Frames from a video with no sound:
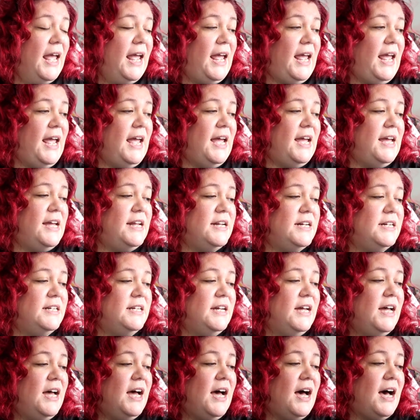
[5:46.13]

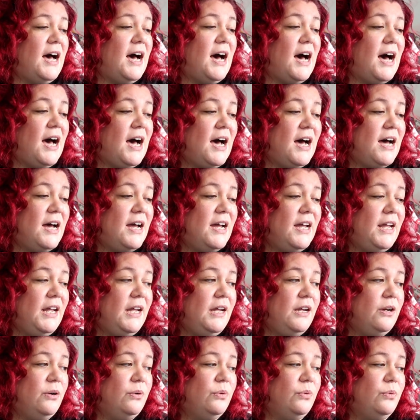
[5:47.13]
And
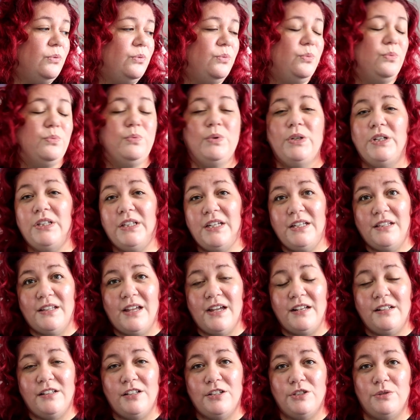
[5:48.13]
I really
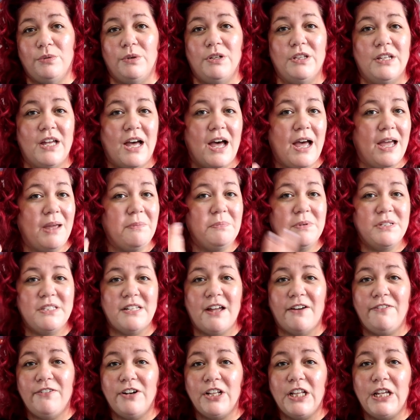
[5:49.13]
like this one. The hype is
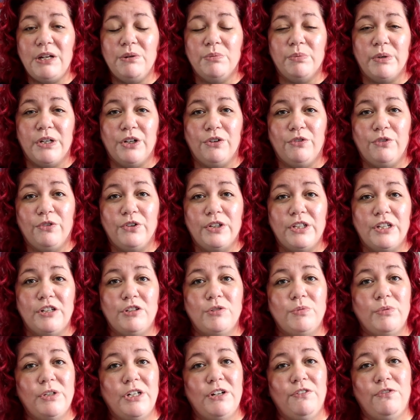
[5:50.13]
definitely real for
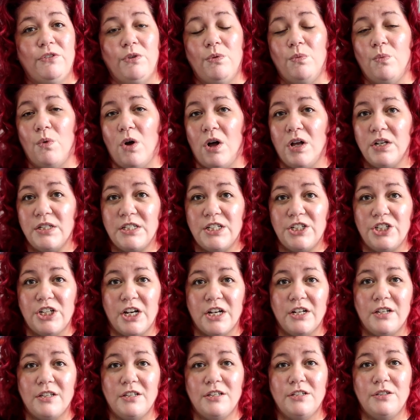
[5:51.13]
this one. If you want to
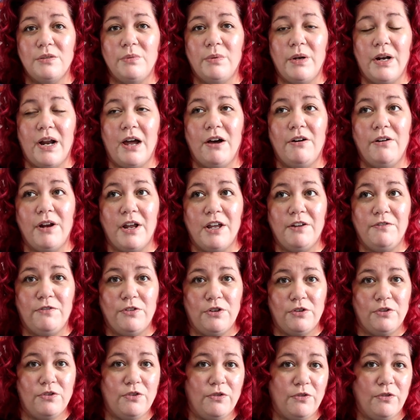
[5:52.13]
check this one out, if
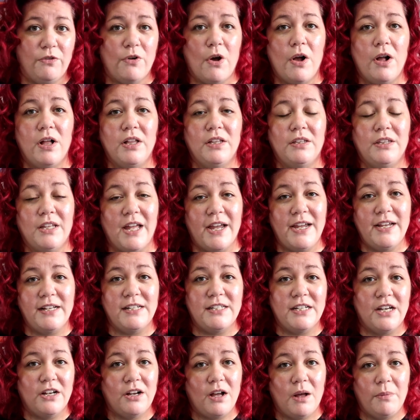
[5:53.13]
you've
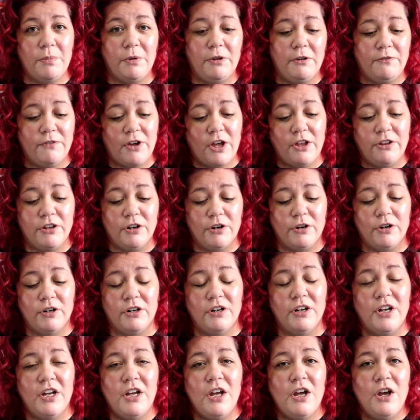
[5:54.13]
liked a couple of
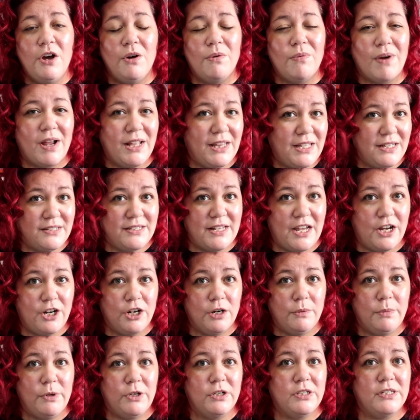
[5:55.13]
other Riley
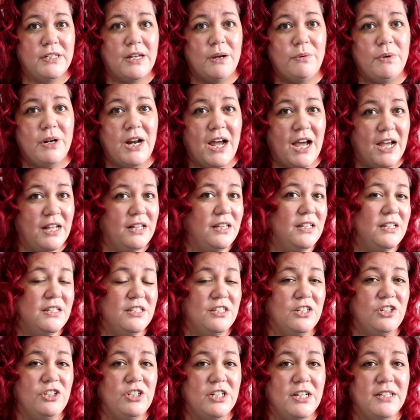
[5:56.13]
Sager books, I would highly
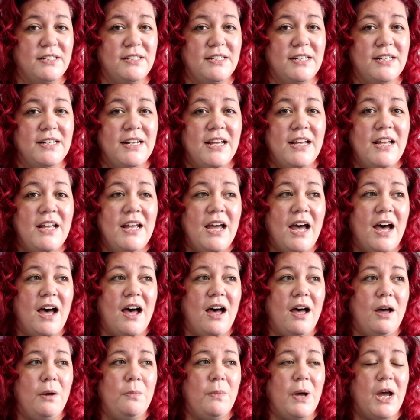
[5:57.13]
suggest it.
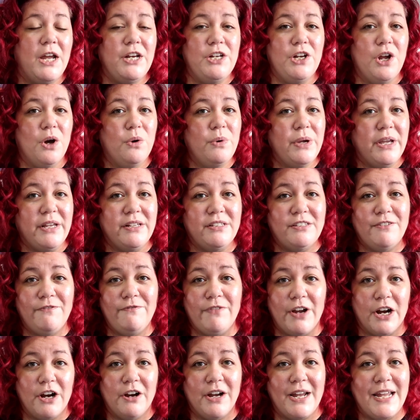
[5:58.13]
Um, I know he's a
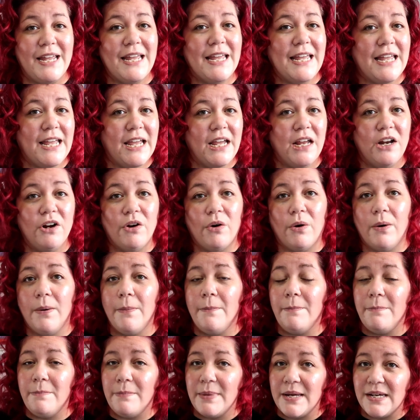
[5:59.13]
very hit or
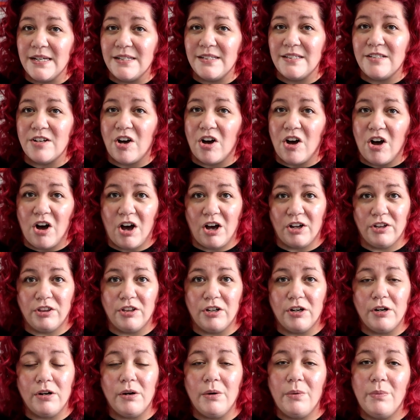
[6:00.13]
miss
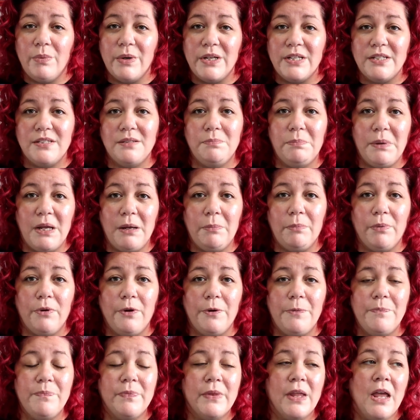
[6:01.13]
author with
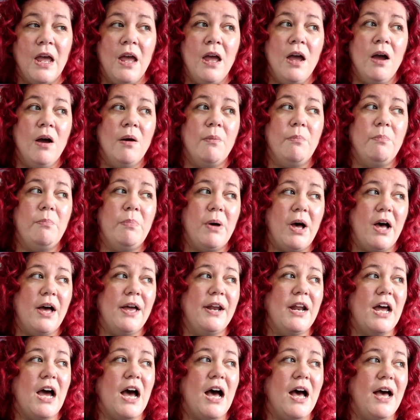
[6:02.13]
people,
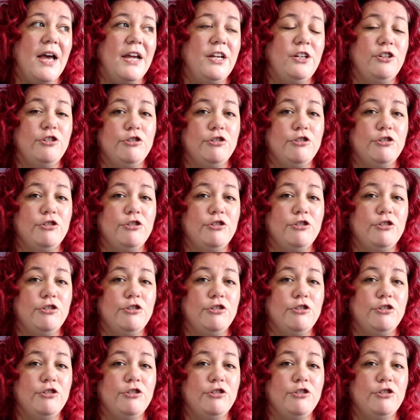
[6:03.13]
but I